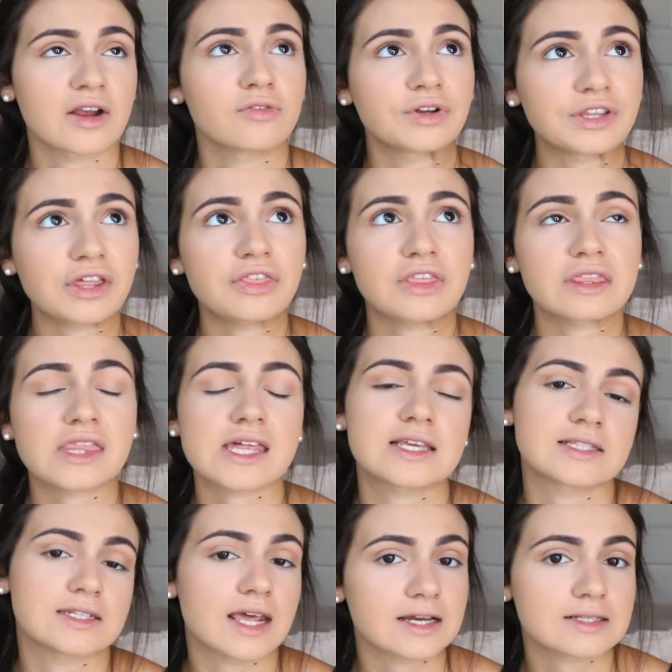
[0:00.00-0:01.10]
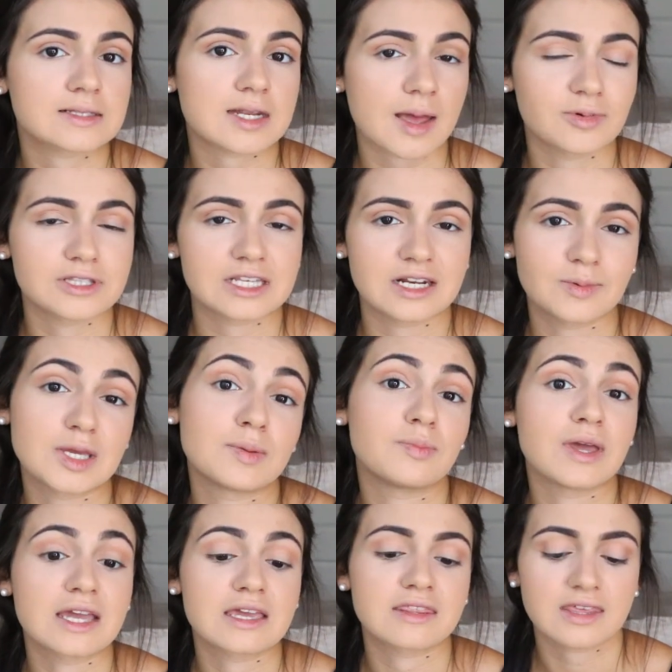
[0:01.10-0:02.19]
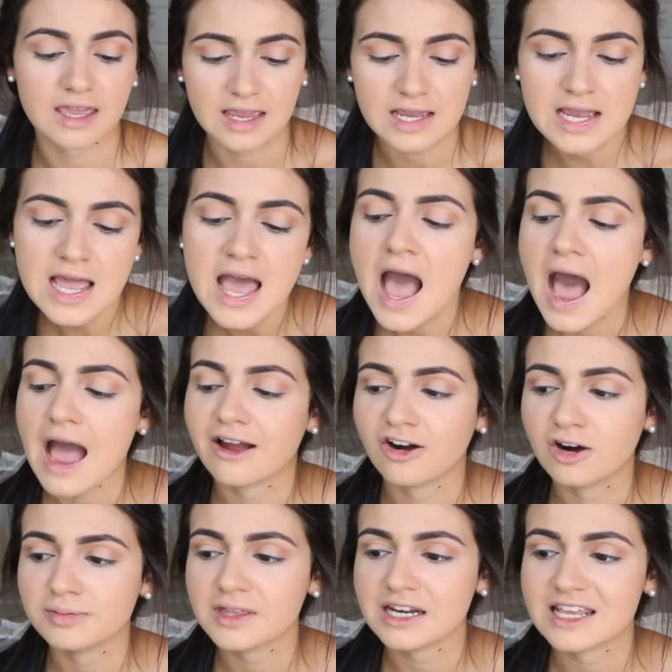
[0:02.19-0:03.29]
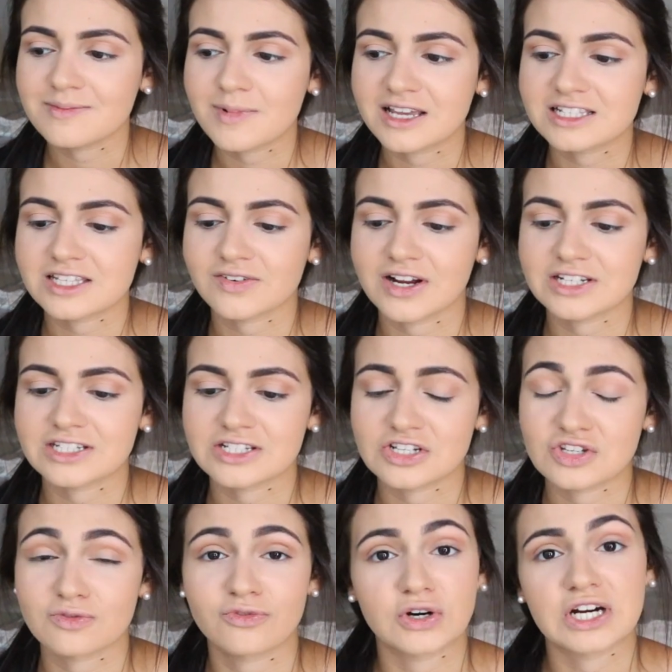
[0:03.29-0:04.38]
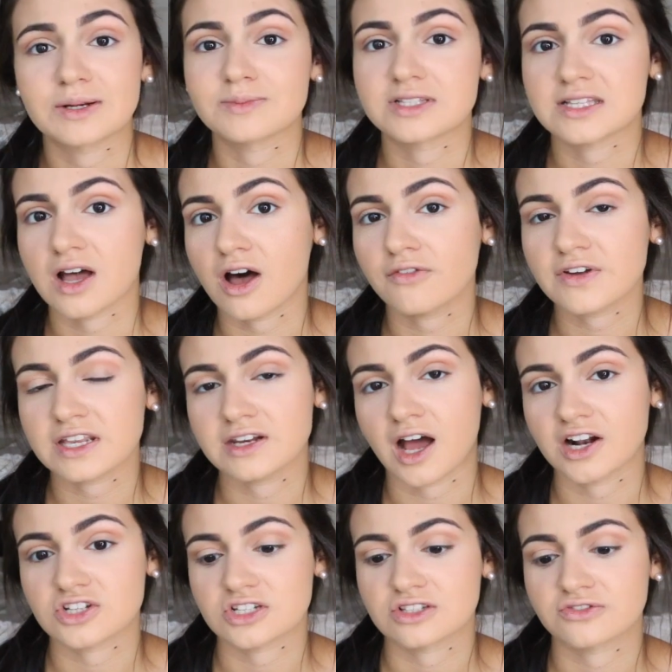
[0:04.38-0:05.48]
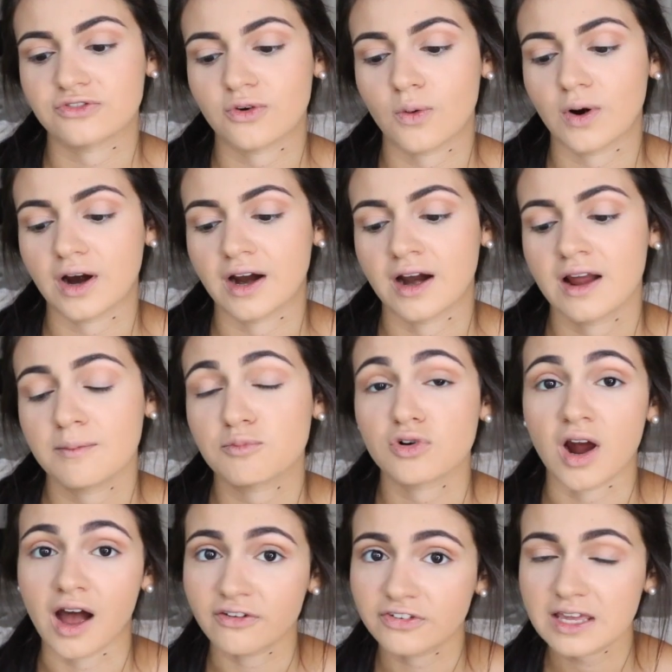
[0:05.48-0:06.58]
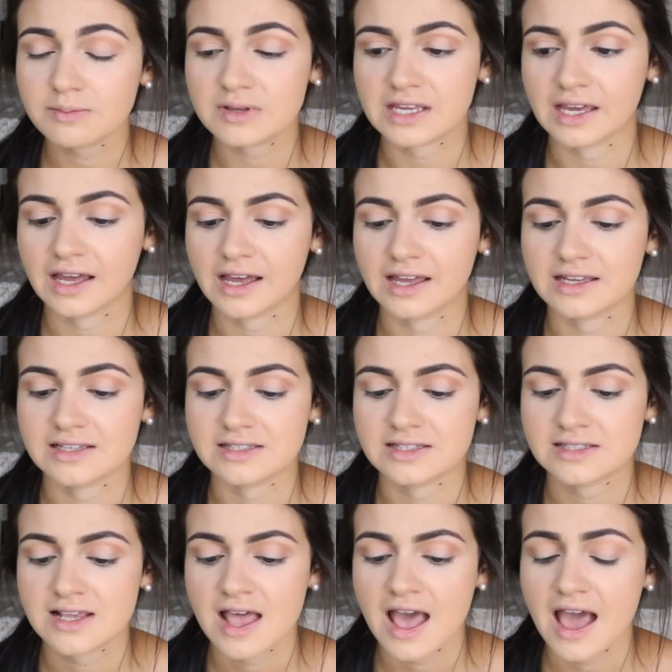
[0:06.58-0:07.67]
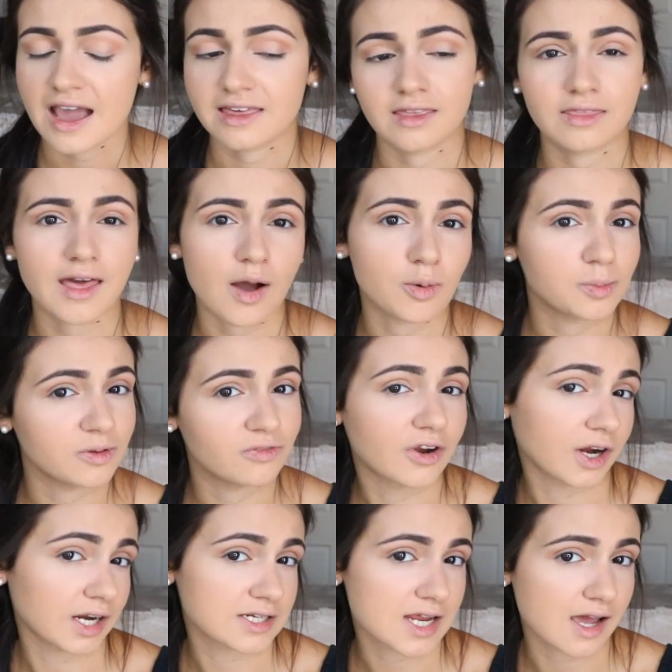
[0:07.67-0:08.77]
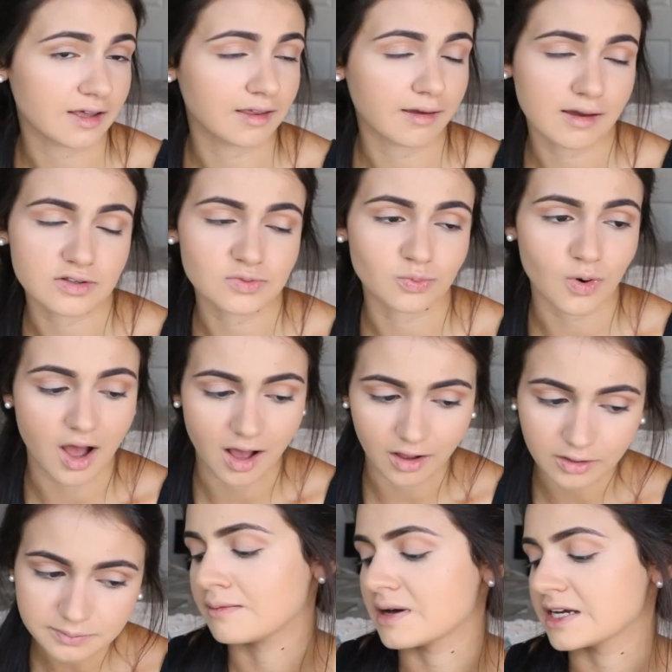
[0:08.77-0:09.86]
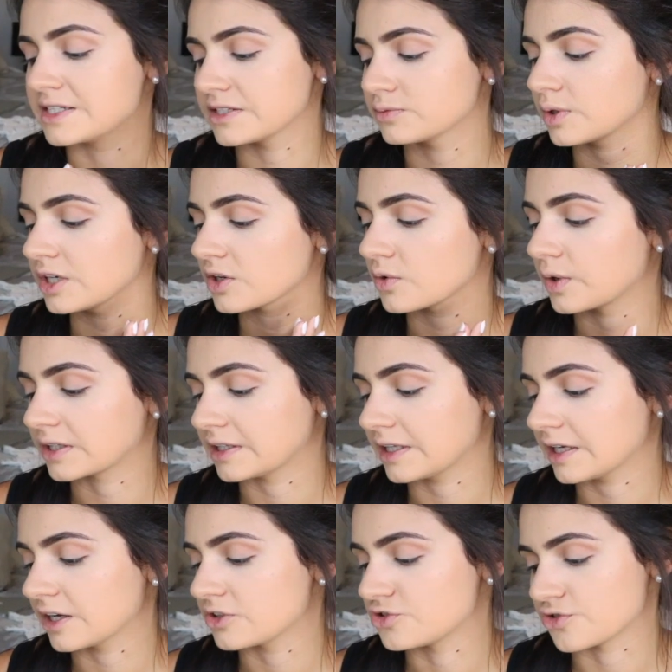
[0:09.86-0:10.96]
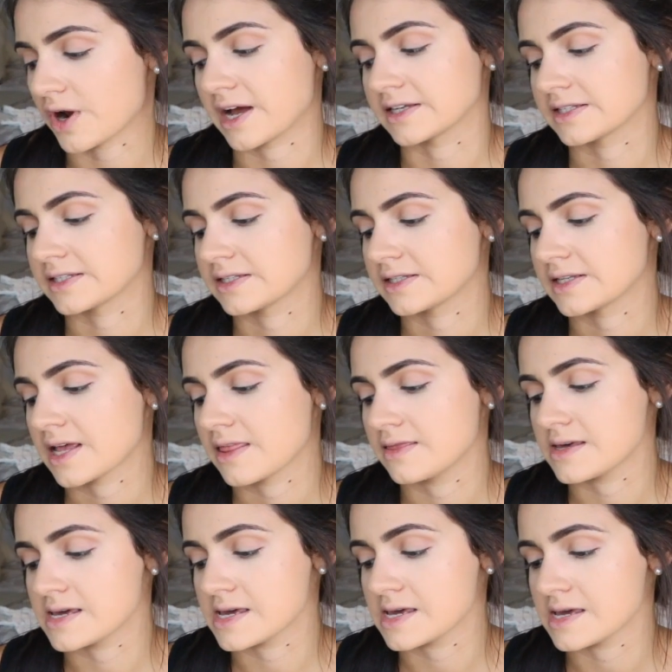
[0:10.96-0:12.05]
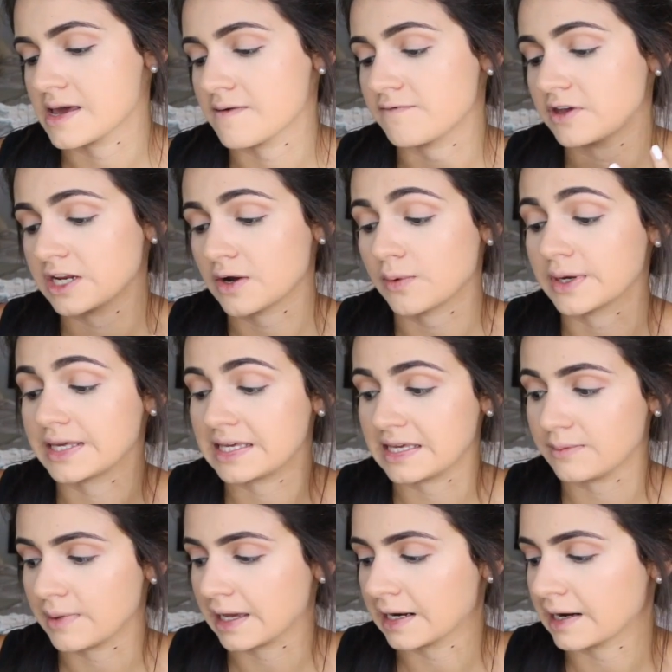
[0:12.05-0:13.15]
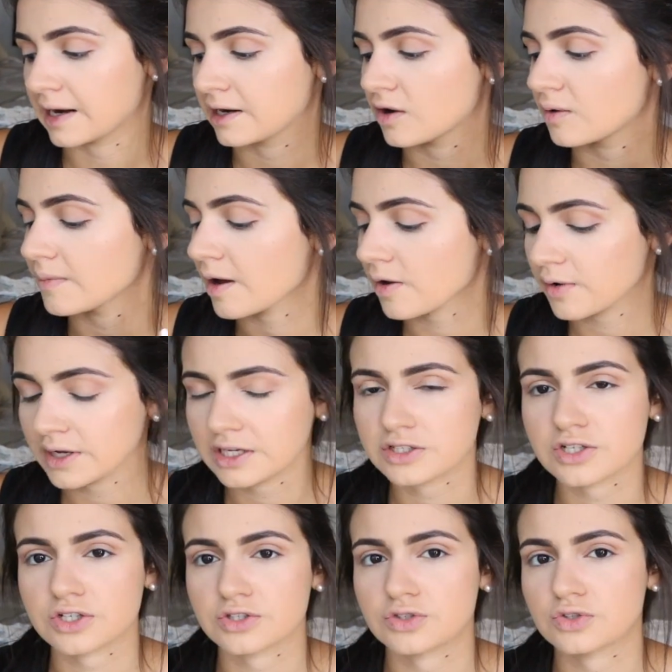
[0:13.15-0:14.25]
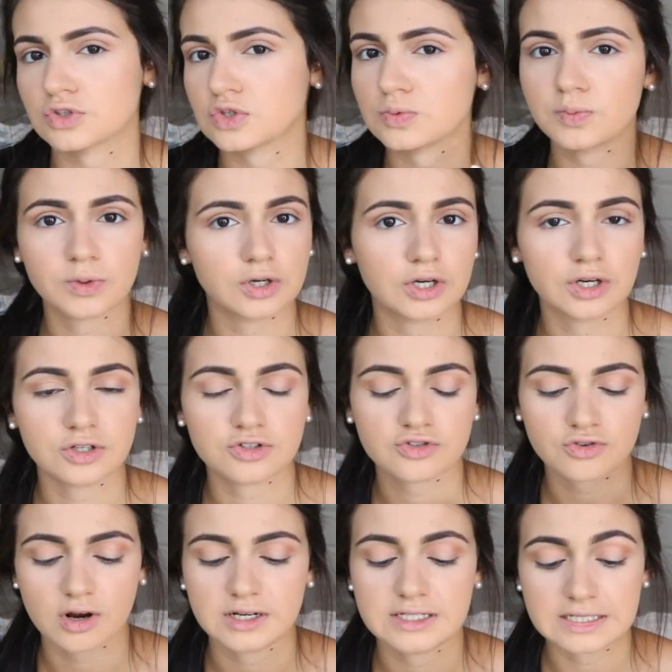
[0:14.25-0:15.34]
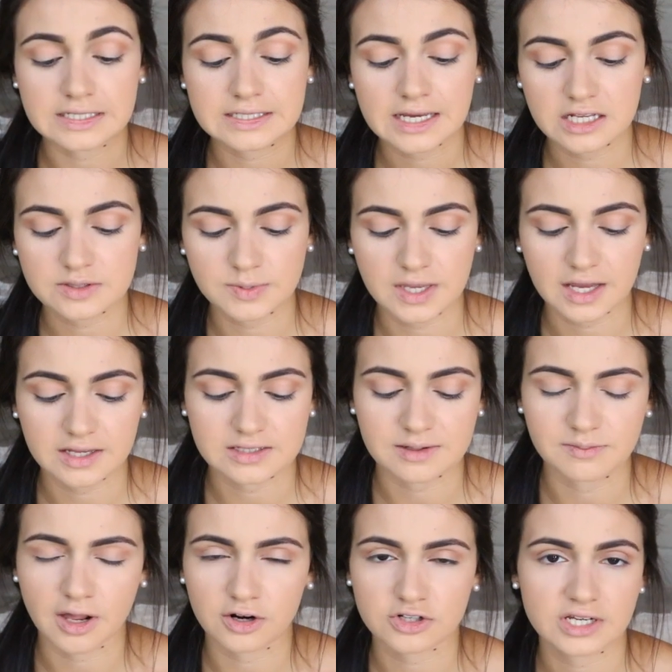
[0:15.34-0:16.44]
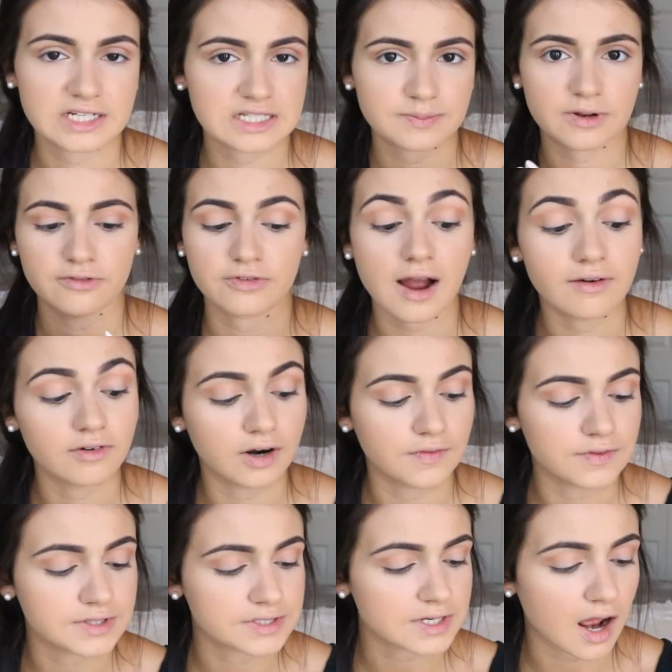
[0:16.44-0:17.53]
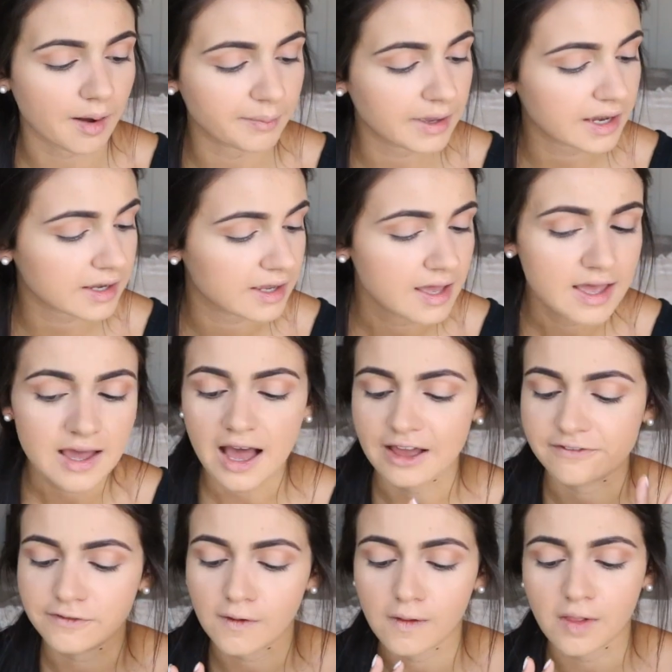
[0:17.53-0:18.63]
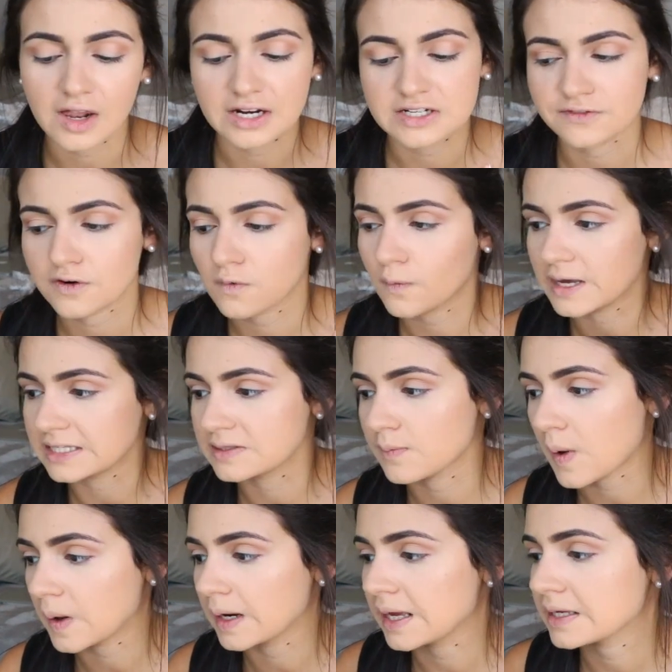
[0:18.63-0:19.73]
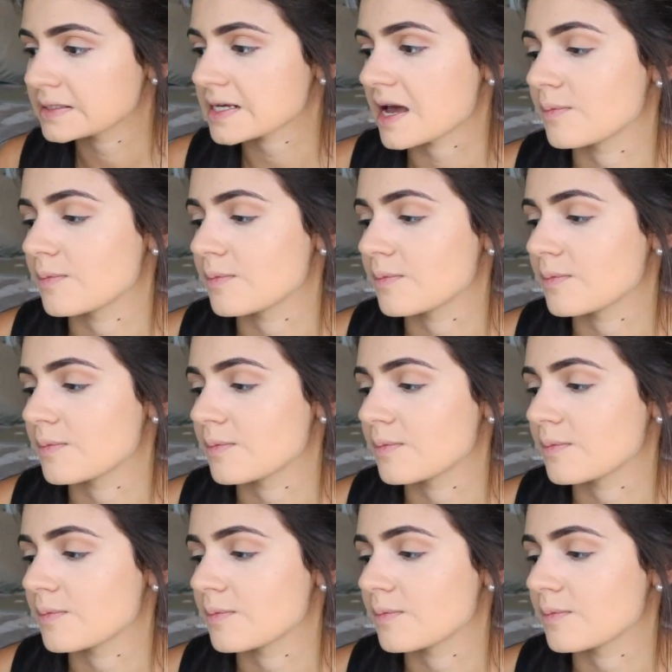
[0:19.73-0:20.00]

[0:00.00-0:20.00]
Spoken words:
I really think that his next step is going to be a big thing. I hope that he makes the right decision for himself and not just for profit, because I think that will be very telling as well. I did want to quickly address the video he made, and I know I'm not going into super strong details because I'm not trying to spend forever on this topic. I feel a lot of different ways about it.